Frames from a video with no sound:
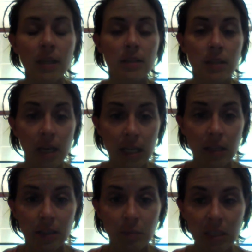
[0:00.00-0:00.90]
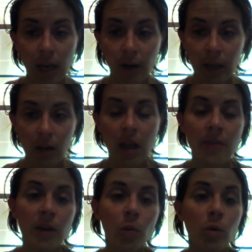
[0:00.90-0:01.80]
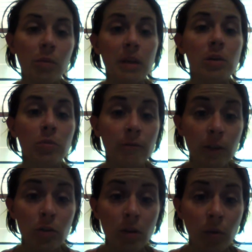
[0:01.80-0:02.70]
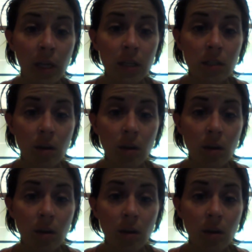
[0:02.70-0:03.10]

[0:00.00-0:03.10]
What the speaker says: Study this material, and there will be a review quiz